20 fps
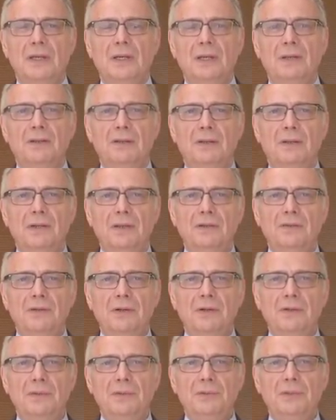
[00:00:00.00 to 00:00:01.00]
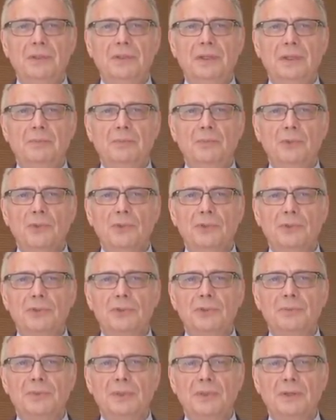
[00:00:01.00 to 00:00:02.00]
in the liver unit at Beaujon
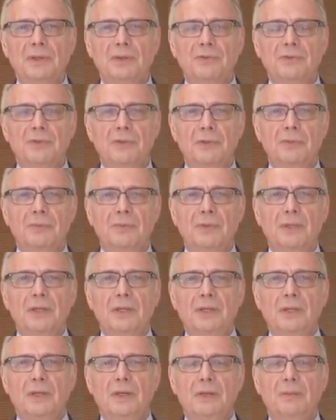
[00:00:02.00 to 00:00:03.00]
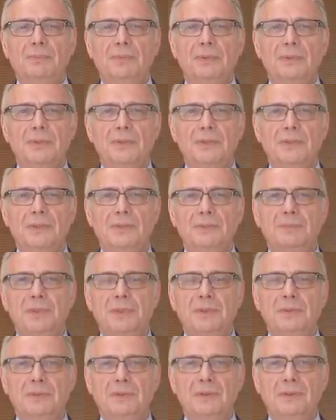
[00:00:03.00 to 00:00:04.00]
Hospital from uh, Paris
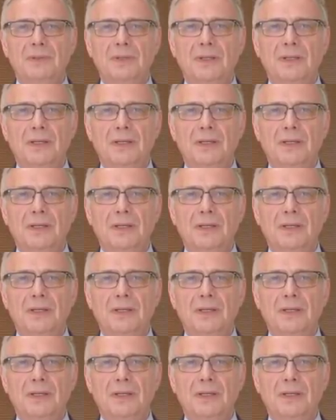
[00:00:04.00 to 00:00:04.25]
Hospital.